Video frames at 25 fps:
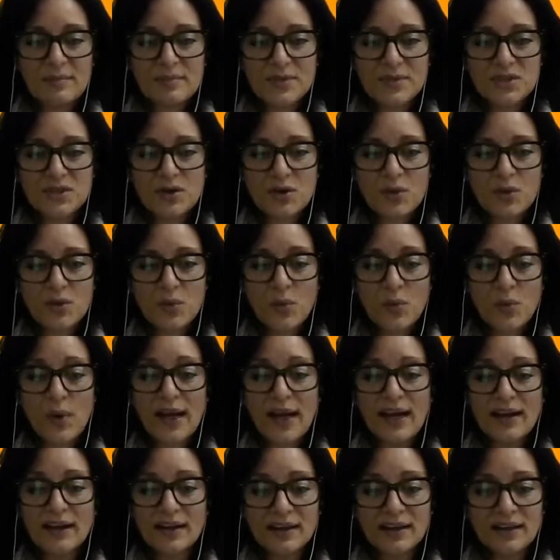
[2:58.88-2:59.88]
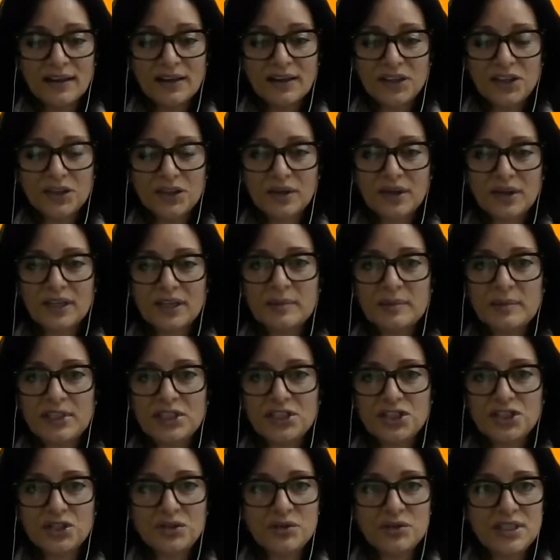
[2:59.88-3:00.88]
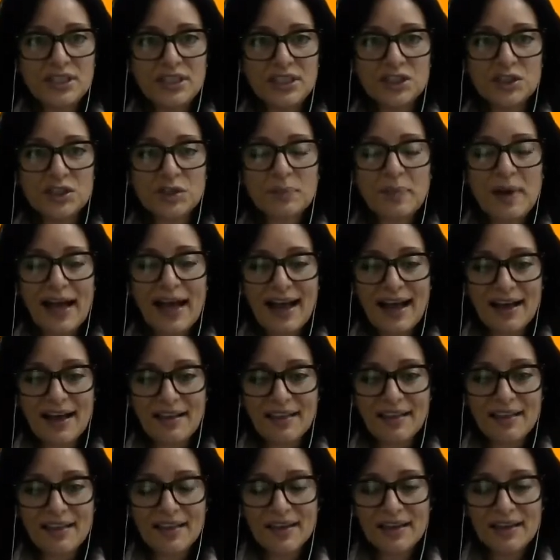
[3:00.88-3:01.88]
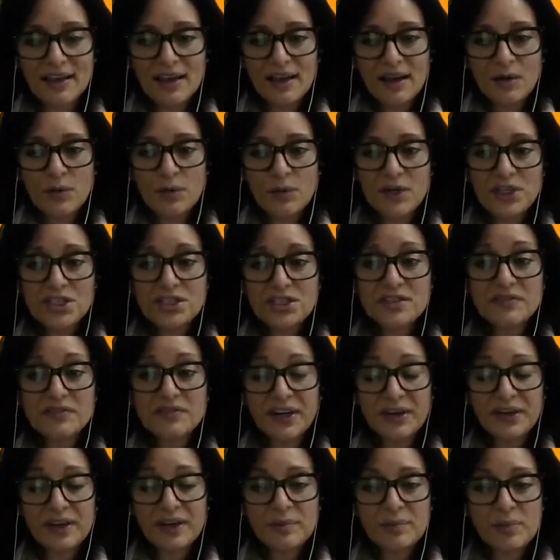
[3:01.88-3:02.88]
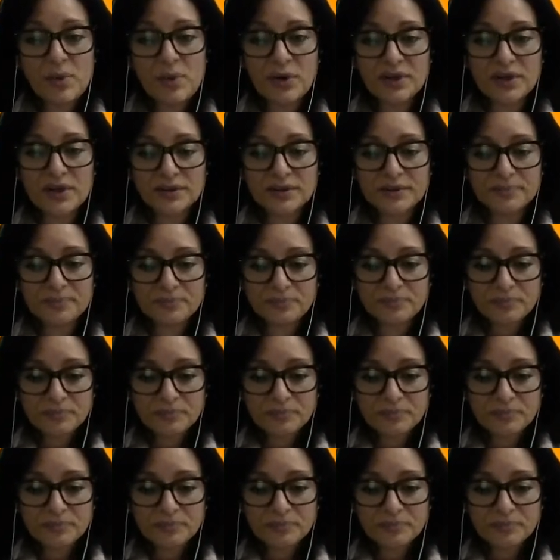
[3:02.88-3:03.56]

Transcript: So when you're gonna be choosing your path, which is very important,